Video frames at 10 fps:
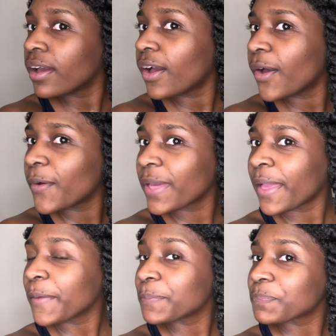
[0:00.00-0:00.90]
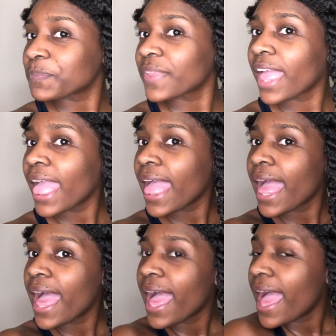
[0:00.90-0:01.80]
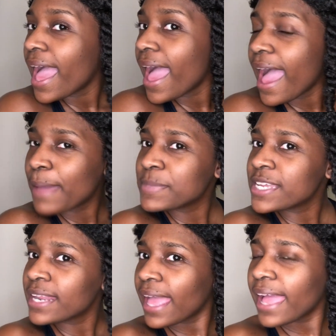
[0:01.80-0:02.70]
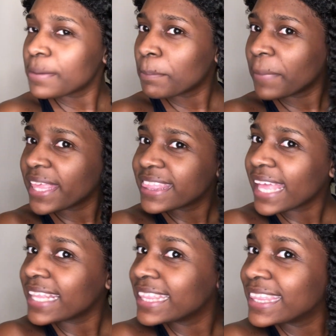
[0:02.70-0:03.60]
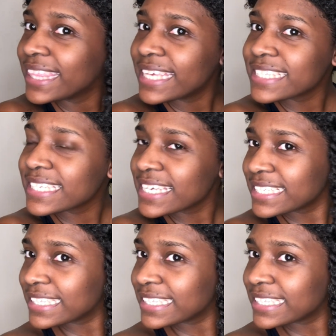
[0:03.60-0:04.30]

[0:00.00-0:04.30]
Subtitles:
Okay, I'm gonna admit that this is